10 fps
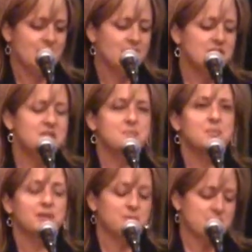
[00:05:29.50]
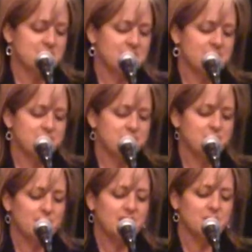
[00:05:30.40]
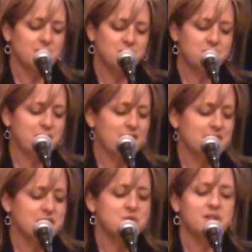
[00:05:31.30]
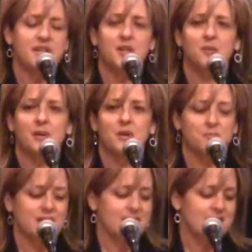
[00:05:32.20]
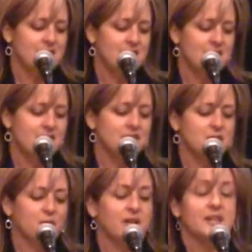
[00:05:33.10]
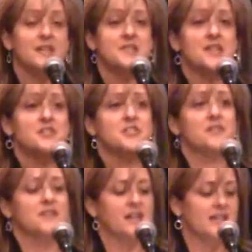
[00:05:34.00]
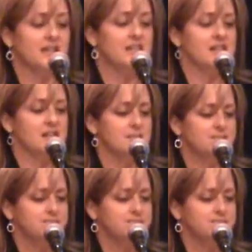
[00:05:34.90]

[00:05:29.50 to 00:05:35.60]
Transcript: This book was a gift from a couple of friends who care about me in the organization that I lead.